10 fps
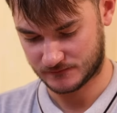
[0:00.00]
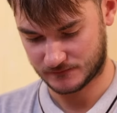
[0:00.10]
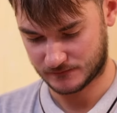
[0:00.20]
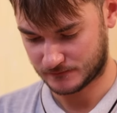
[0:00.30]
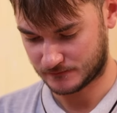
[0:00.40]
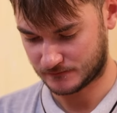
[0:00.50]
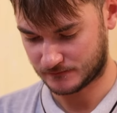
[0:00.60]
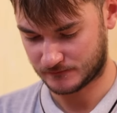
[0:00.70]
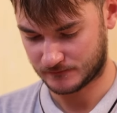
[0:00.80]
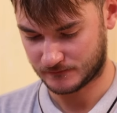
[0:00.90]

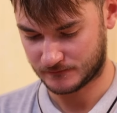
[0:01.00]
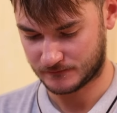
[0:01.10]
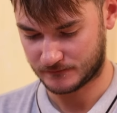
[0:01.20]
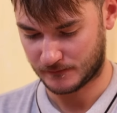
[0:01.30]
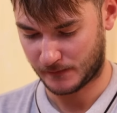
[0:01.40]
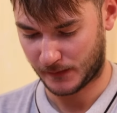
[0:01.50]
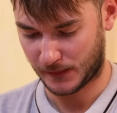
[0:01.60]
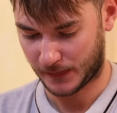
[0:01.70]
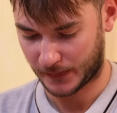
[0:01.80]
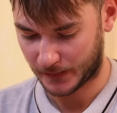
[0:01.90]

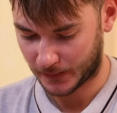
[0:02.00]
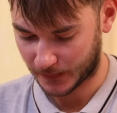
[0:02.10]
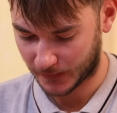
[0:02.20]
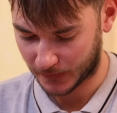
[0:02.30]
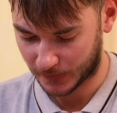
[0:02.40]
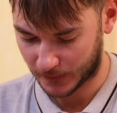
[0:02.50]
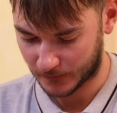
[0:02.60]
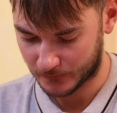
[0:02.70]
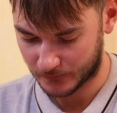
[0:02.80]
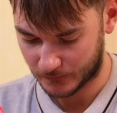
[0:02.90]

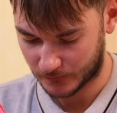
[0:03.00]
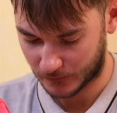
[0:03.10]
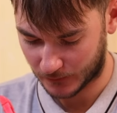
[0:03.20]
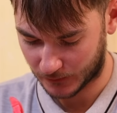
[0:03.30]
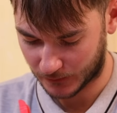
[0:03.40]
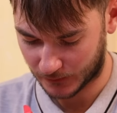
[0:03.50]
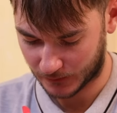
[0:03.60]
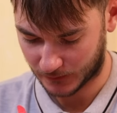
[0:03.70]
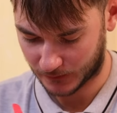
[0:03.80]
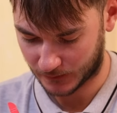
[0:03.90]

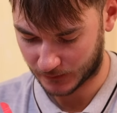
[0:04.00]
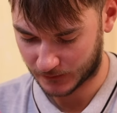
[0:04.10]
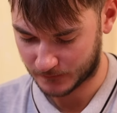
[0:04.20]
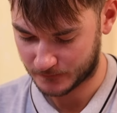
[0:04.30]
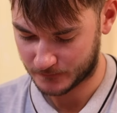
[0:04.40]
(no one is talking)